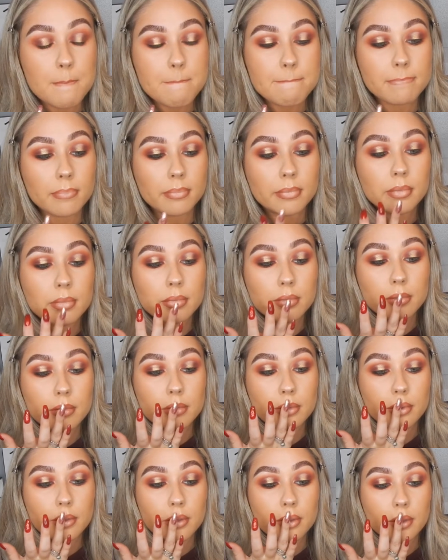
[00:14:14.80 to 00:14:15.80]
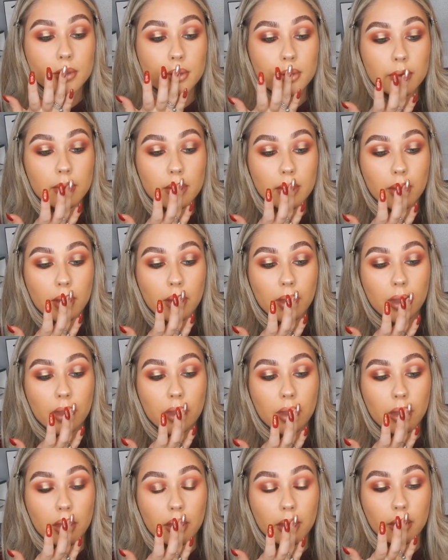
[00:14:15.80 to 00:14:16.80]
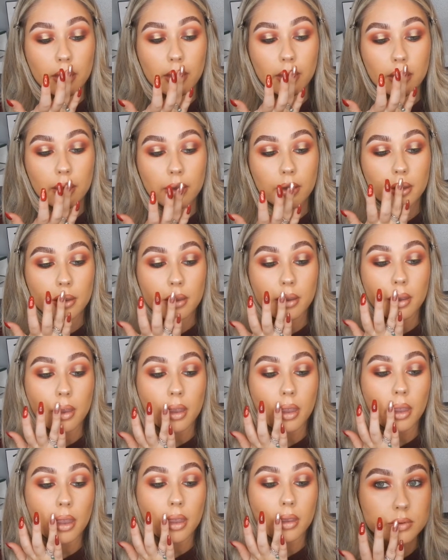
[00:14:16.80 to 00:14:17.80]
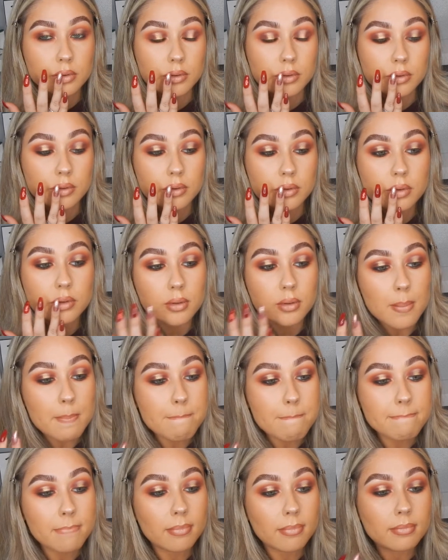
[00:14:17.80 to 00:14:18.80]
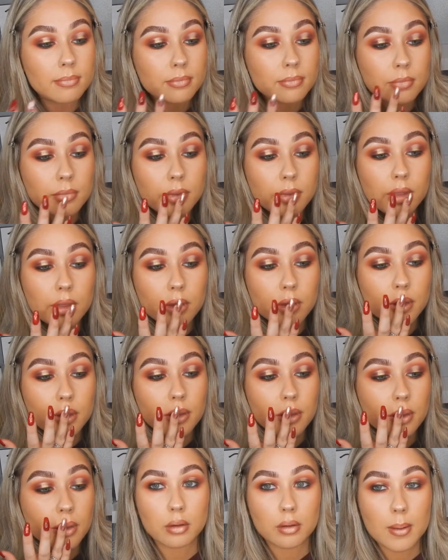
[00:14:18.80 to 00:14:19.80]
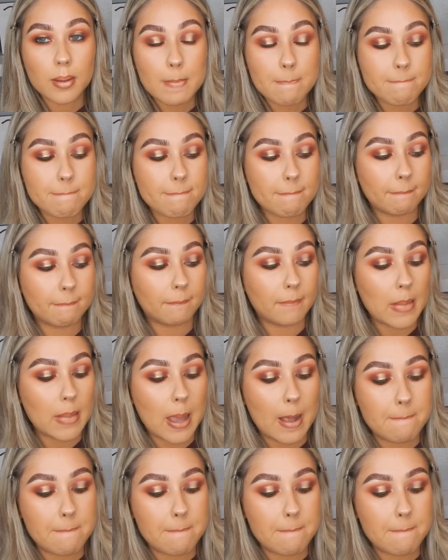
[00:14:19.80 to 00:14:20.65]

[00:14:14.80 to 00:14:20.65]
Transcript: lacquer than a lip gloss. It's so opaque. It is absolutely beautiful, and I adore the colour.